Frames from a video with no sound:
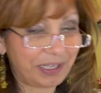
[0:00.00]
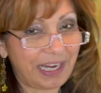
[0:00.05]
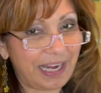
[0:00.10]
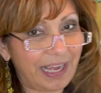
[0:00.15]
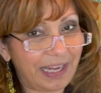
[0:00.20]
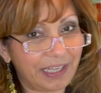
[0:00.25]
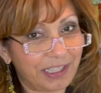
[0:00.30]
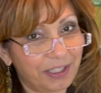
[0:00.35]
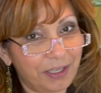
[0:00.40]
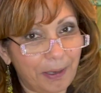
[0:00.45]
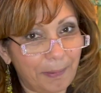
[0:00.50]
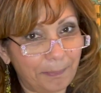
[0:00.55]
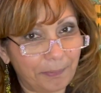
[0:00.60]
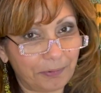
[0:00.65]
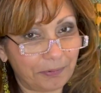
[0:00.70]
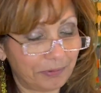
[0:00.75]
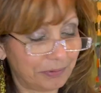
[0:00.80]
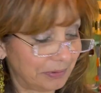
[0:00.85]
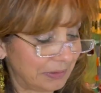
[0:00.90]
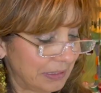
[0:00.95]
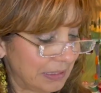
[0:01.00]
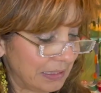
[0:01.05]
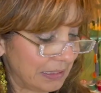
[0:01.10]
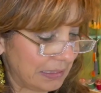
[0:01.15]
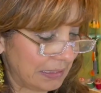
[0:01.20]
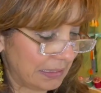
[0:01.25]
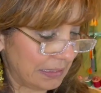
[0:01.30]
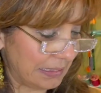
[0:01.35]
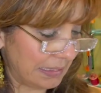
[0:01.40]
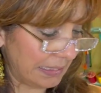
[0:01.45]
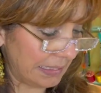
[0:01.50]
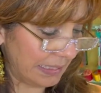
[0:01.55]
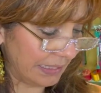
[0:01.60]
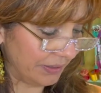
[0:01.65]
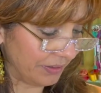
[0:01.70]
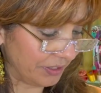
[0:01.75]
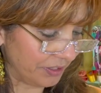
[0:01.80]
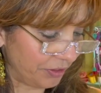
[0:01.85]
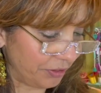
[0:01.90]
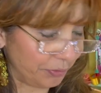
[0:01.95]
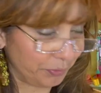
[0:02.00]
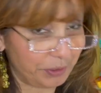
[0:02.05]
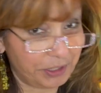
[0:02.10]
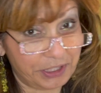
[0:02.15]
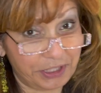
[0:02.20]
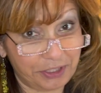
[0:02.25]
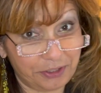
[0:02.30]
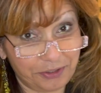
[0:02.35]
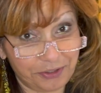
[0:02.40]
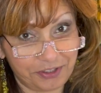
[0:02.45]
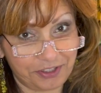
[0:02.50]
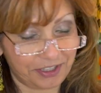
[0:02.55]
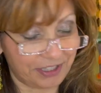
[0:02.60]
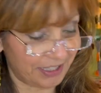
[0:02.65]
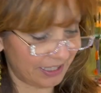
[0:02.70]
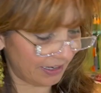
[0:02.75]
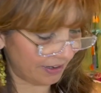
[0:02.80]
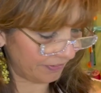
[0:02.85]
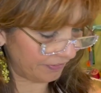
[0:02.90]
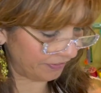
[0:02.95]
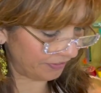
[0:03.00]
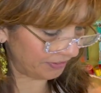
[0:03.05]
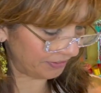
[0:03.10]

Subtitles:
had a couple in the 3 years that I've